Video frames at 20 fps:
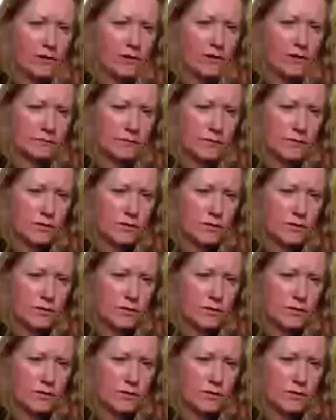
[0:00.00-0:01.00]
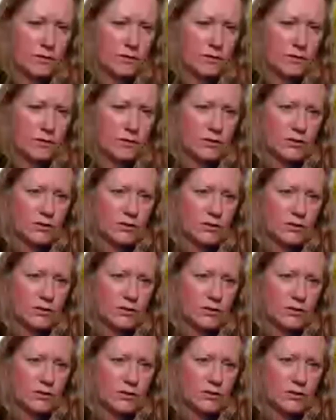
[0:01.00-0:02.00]
So you can see it covers a lot of, it's
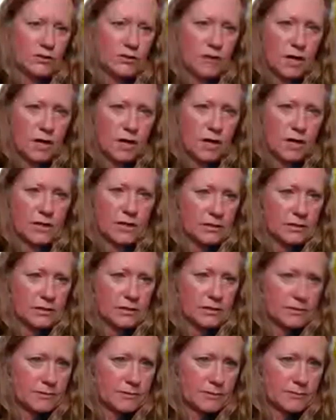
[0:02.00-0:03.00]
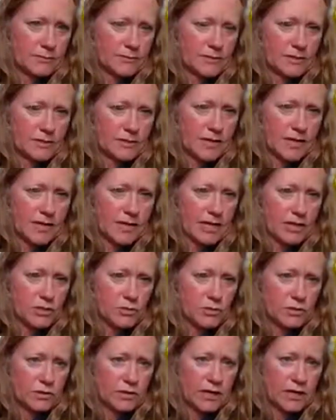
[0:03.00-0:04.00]
part of Alberta, a bit of
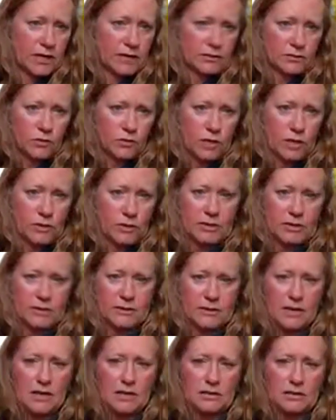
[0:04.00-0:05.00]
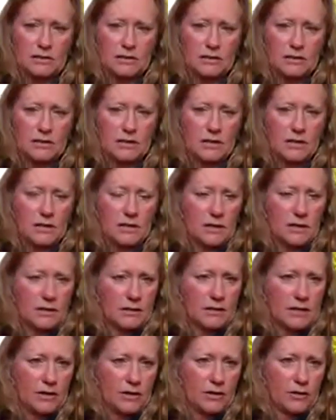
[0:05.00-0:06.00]
Saskatchewan, and quite a bit in the states.
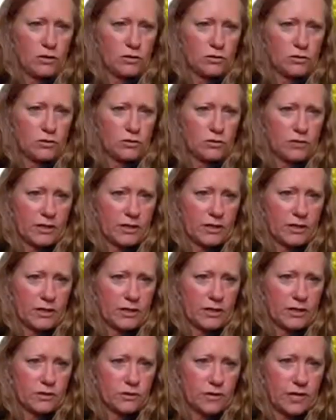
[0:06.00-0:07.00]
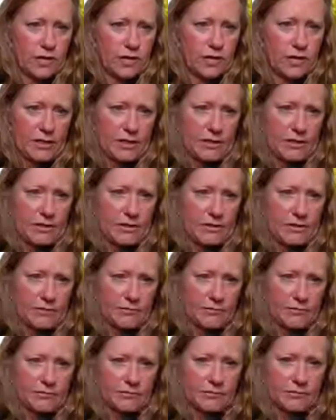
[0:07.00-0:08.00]
Now you go to gray, this gray area here,
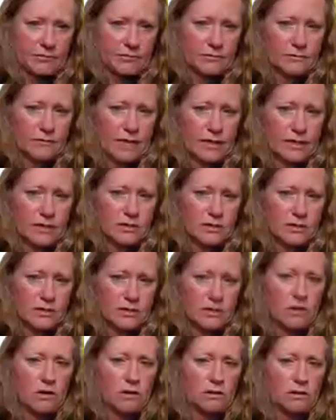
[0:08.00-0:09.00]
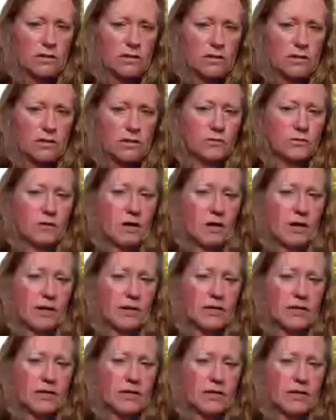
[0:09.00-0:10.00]
that's called the Rocky
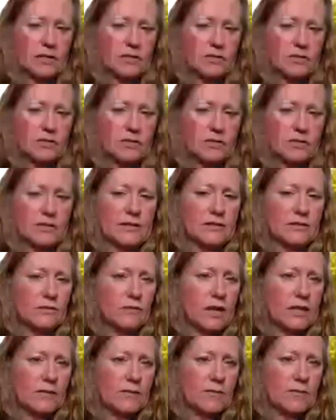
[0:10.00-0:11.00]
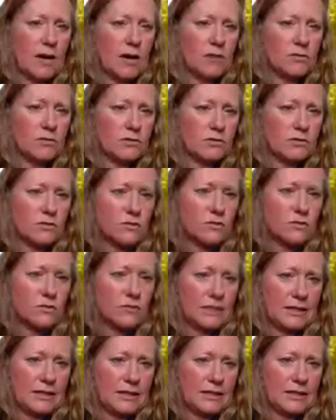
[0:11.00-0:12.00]
Mountains. That's zone 9, that's the Rocky Mountain zone.
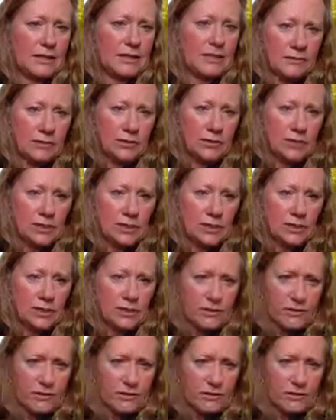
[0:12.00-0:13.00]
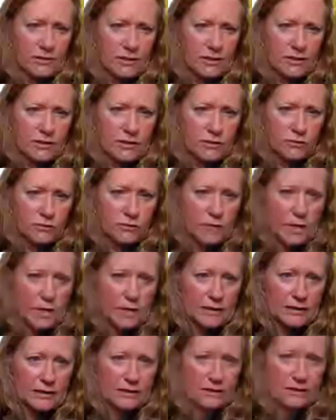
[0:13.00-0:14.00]
Now if you look here underneath the red,
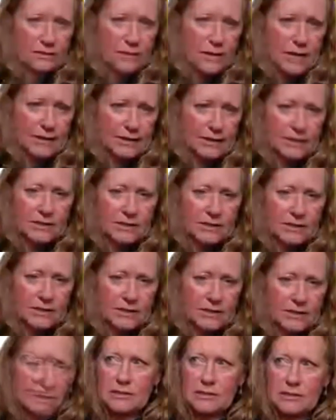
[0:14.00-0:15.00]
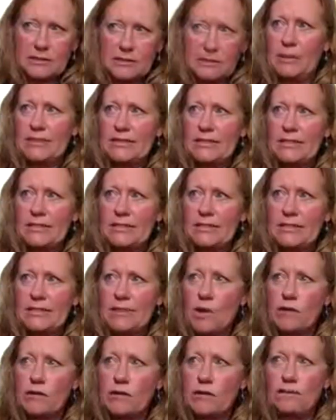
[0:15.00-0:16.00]
this one to highlight, this little peachy
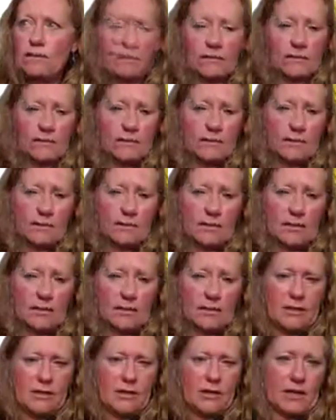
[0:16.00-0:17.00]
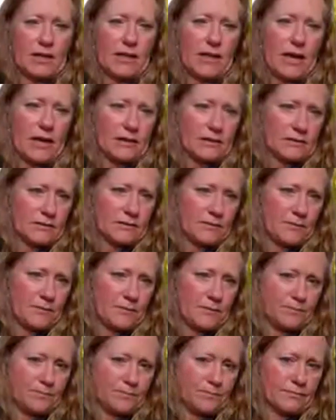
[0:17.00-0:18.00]
spot right there. Okay, that
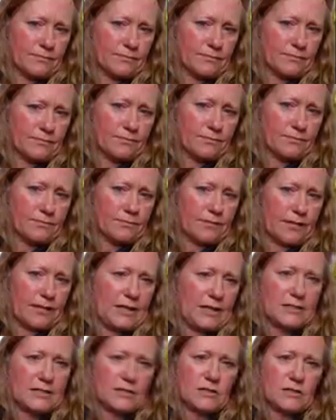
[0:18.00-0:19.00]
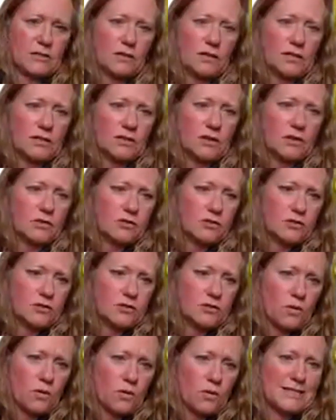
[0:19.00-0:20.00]
is it's called
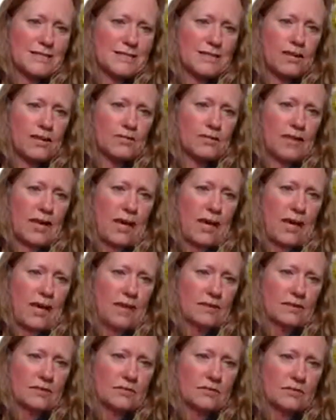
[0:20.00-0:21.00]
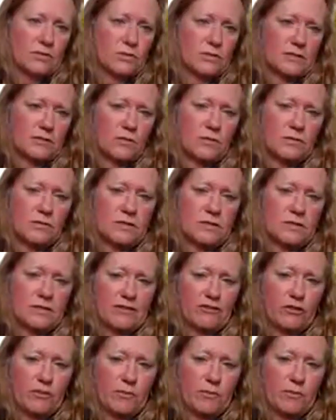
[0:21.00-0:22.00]
zone 7A. So zone
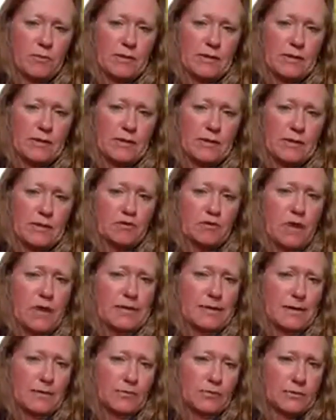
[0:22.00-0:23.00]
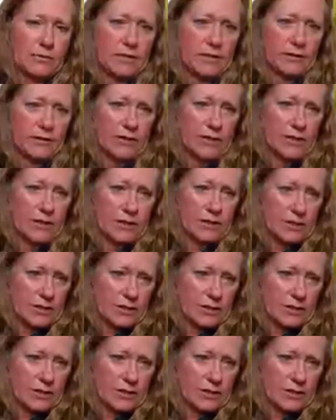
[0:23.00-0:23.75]
7, if you remember, that's the dry land prairie.